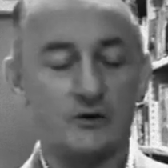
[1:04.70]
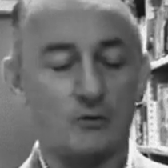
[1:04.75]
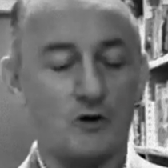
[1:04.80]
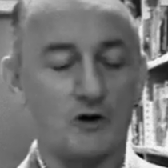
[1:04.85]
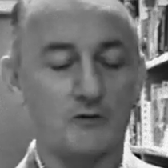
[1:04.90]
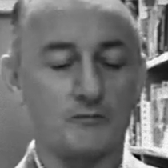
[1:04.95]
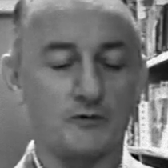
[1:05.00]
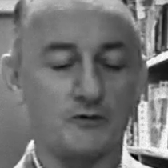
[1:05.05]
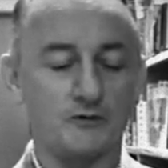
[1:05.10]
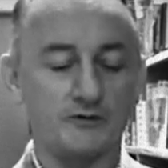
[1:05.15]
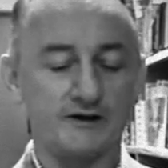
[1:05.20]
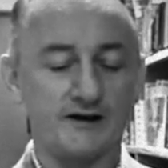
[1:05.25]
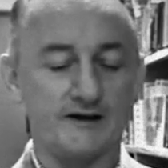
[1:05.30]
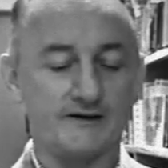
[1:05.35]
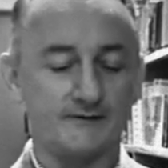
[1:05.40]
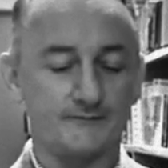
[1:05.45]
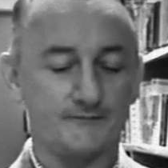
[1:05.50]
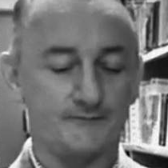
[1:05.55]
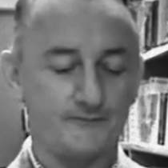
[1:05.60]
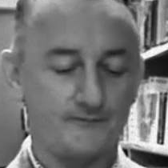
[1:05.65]
work
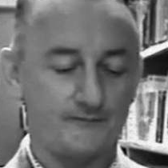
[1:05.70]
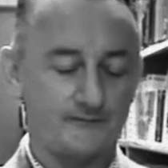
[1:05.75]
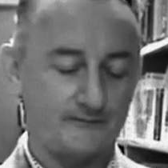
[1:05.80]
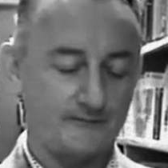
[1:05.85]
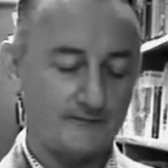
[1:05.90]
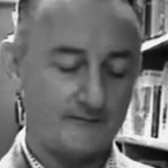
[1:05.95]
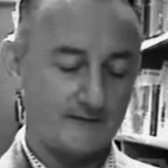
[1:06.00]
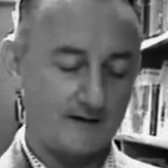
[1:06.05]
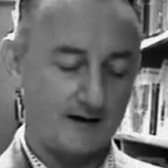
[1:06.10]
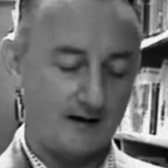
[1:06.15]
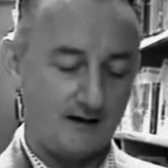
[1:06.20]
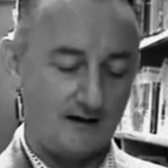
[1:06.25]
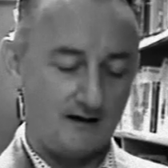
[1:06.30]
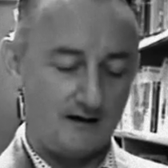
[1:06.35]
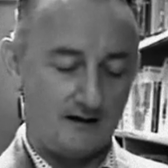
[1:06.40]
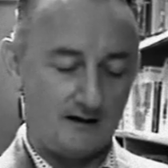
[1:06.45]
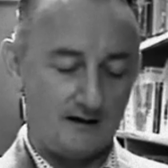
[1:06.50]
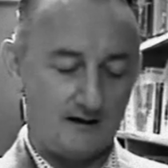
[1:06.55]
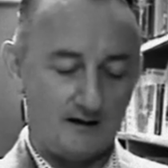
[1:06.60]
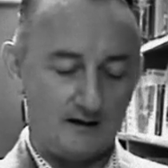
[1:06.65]
process.
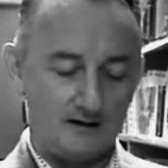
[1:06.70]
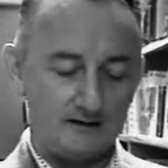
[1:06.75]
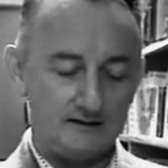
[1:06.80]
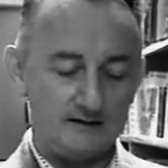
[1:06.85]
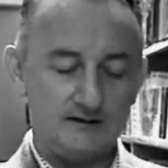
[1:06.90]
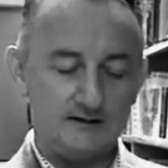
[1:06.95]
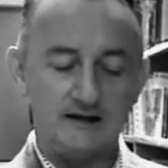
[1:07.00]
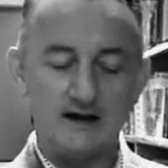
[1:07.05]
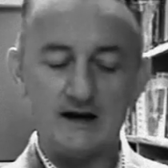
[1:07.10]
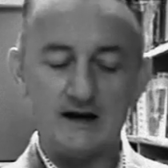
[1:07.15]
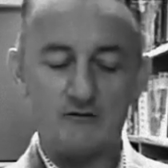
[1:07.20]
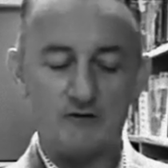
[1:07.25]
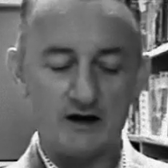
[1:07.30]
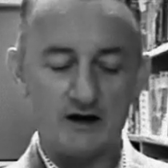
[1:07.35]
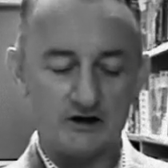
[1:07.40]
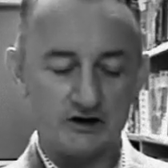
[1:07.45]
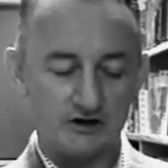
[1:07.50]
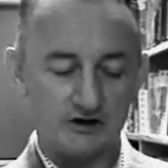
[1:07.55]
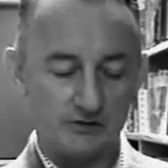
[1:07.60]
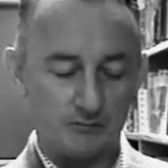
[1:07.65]
Day
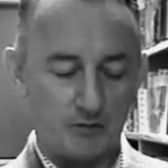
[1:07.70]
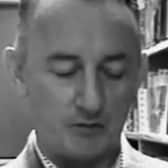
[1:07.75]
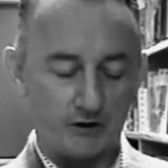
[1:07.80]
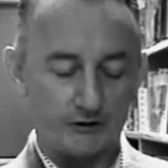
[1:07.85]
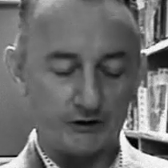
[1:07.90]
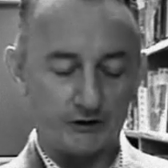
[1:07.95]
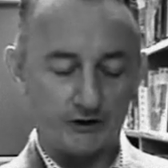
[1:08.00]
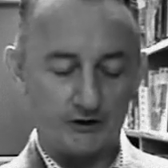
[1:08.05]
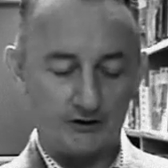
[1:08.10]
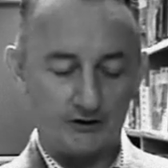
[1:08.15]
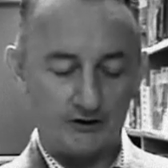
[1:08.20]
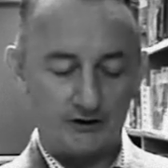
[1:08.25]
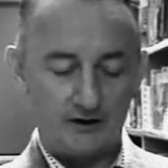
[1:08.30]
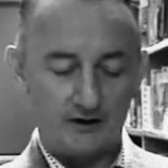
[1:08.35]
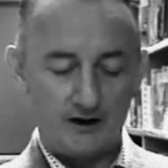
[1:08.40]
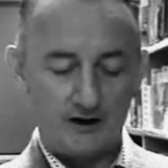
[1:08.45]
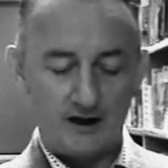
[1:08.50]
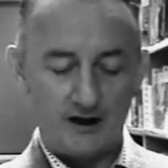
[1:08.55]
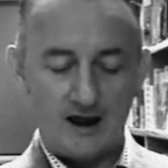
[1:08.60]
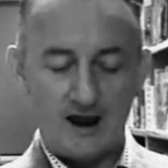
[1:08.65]
rich as butter,
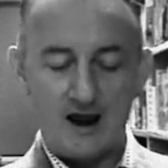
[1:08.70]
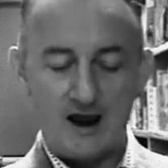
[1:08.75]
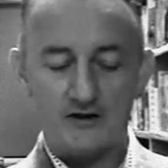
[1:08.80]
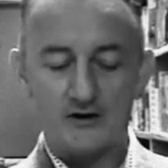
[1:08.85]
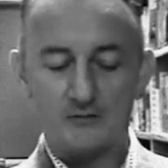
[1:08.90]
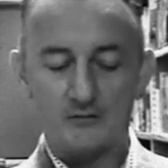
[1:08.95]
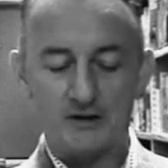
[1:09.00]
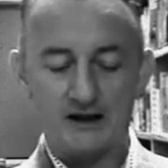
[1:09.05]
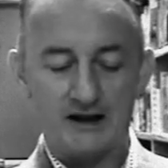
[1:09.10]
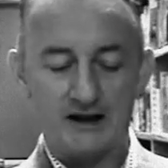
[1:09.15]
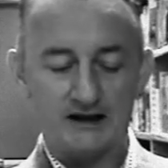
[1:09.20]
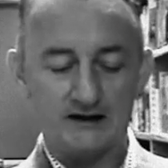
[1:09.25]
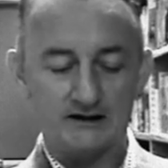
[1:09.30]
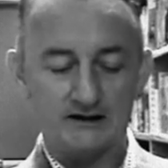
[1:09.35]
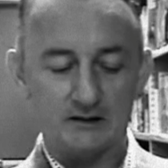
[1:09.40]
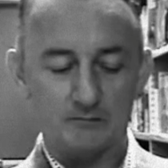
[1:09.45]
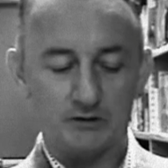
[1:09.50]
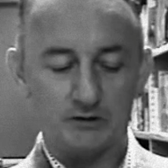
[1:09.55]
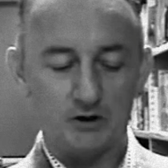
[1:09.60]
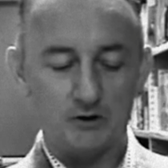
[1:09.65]
heather beginning
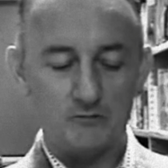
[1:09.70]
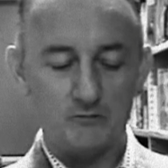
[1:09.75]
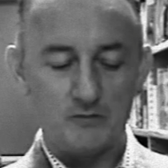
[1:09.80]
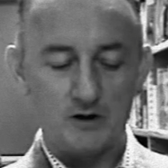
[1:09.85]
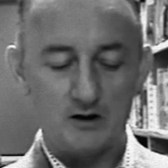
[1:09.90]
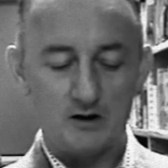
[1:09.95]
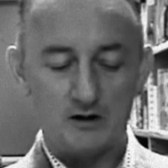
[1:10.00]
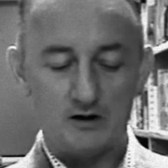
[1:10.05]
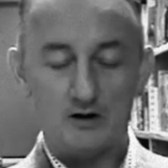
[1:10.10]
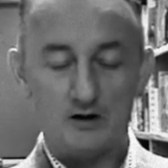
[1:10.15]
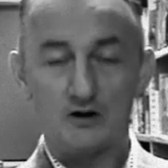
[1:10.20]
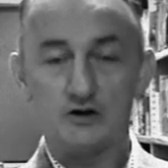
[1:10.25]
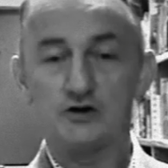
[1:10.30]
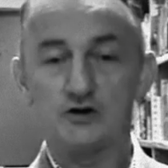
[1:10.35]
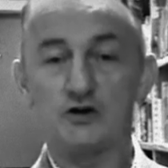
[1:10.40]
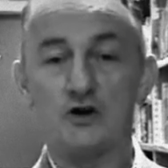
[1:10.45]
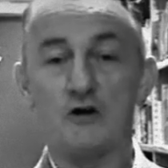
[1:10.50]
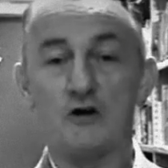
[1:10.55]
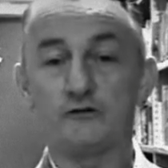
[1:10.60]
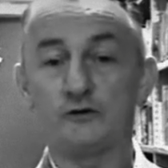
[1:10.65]
to bloom,
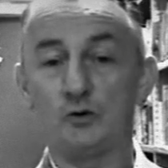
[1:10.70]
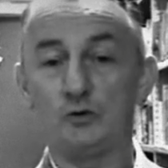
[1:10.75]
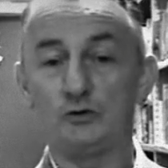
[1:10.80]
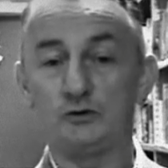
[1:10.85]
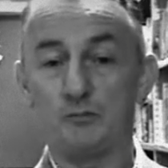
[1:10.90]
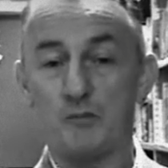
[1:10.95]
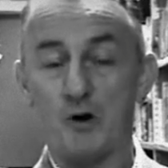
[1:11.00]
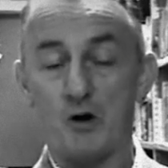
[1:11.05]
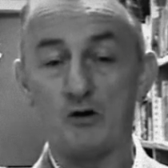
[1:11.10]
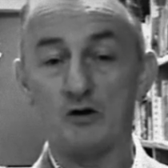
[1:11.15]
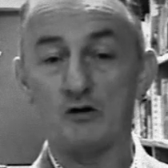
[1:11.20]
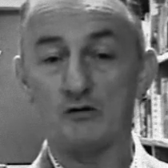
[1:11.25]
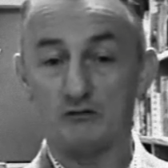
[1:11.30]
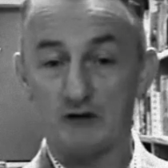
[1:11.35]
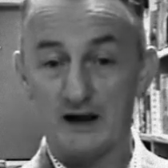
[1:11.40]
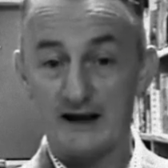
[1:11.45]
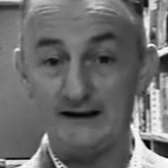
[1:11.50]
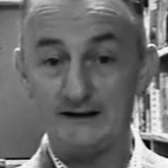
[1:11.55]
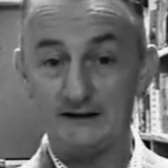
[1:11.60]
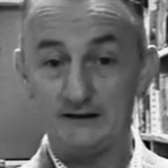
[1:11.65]
soft old punk
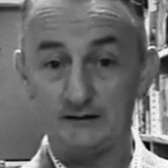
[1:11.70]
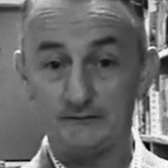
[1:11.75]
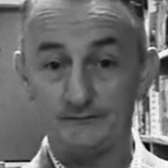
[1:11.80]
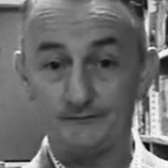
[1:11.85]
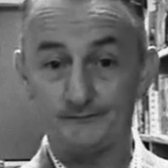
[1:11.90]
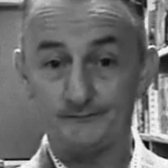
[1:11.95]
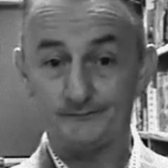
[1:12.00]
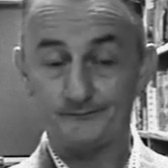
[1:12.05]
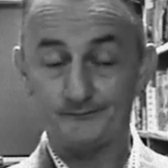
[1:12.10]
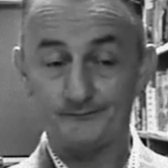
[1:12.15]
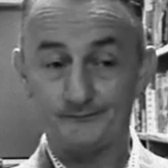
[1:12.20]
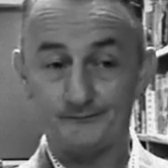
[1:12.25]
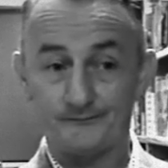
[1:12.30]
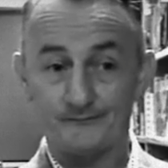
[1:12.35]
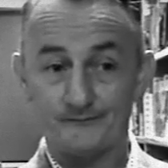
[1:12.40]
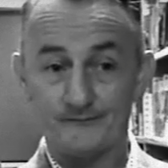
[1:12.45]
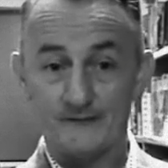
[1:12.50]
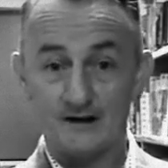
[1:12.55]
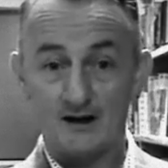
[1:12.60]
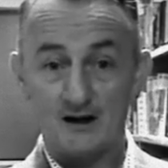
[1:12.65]
writing.
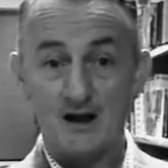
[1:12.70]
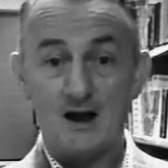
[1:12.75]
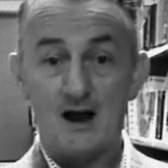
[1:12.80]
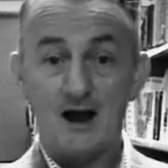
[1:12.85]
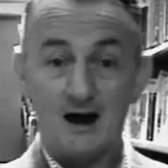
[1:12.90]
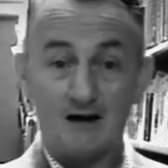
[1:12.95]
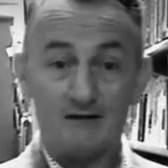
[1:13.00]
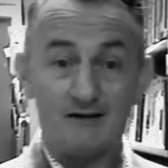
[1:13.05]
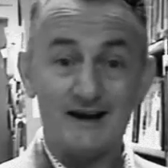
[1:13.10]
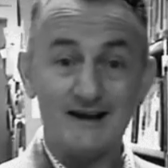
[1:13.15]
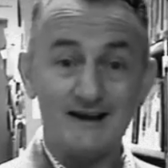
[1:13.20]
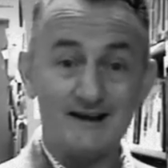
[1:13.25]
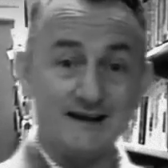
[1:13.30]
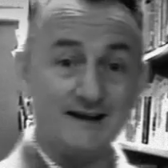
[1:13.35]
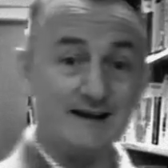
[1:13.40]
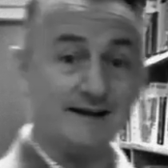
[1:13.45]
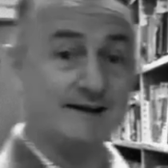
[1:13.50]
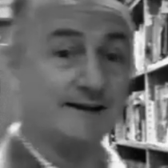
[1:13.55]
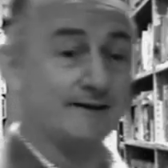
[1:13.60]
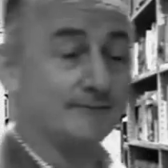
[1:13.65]
I write
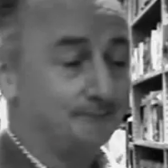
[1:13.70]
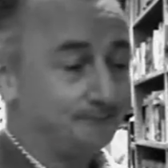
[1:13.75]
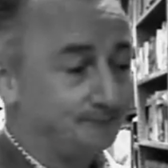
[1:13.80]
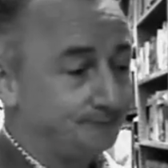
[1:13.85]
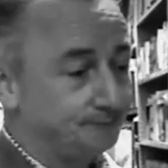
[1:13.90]
these